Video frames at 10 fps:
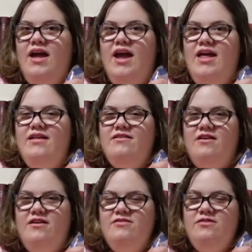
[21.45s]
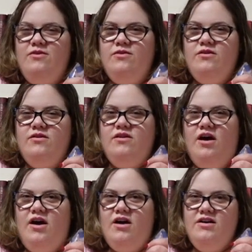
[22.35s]
and there's also
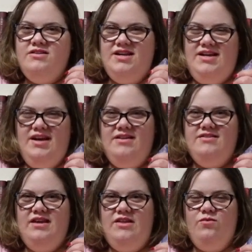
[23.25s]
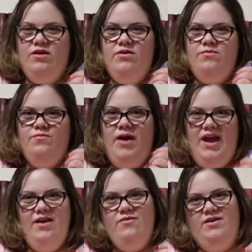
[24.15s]
cards in here that say the word
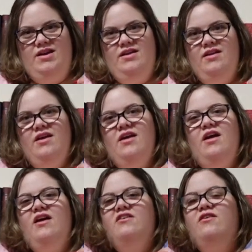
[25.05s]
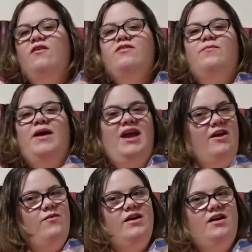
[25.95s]
penguin. So if the
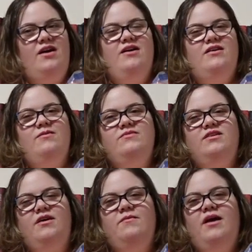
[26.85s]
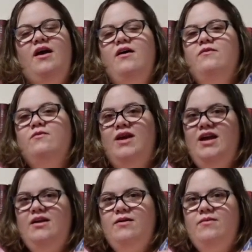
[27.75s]
penguin card comes up,
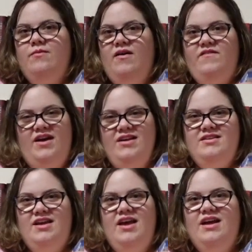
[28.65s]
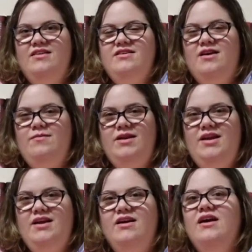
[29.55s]
Ray, my fiance, gets to come in
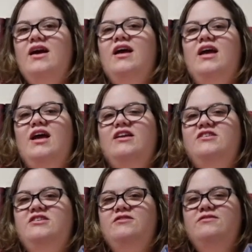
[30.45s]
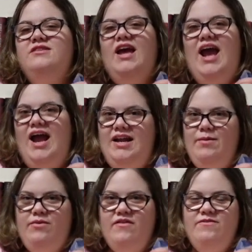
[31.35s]
here and choose any
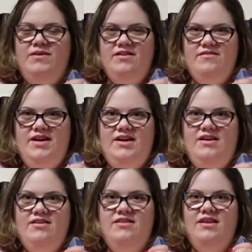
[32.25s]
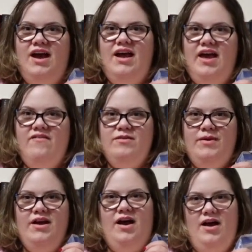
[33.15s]
book for me to read. It does not have to
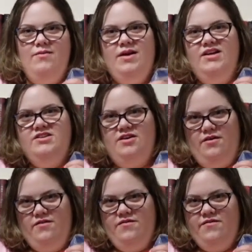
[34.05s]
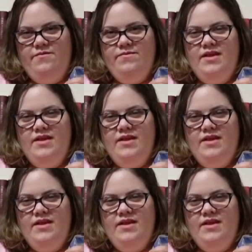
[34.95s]
be on my shelf.